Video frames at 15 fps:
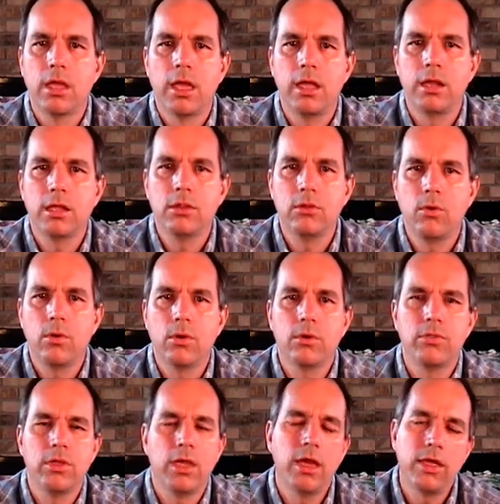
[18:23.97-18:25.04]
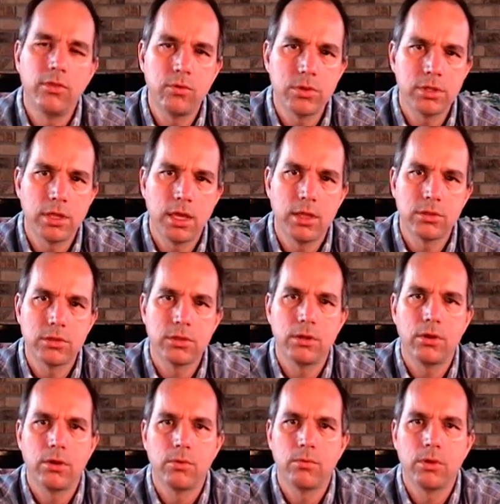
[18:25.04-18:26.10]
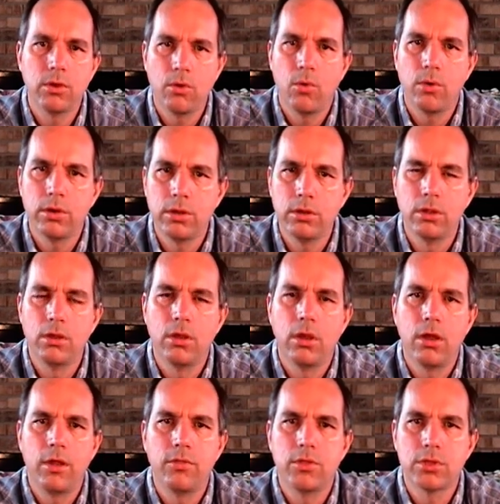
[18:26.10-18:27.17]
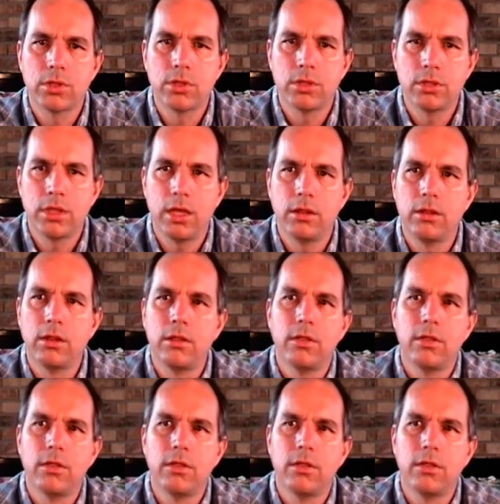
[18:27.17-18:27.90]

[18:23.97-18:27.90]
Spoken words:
and ignore the other sounds that are recorded on this cassette.